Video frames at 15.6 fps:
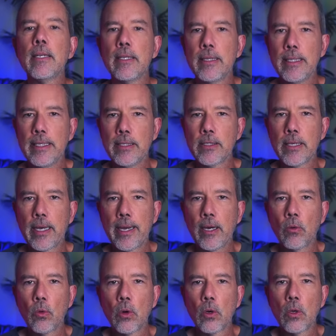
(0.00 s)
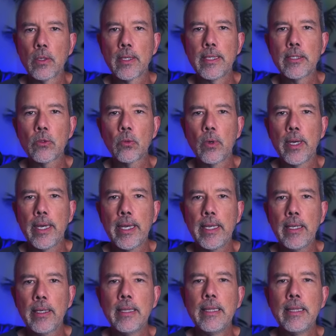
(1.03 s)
the entire world this way,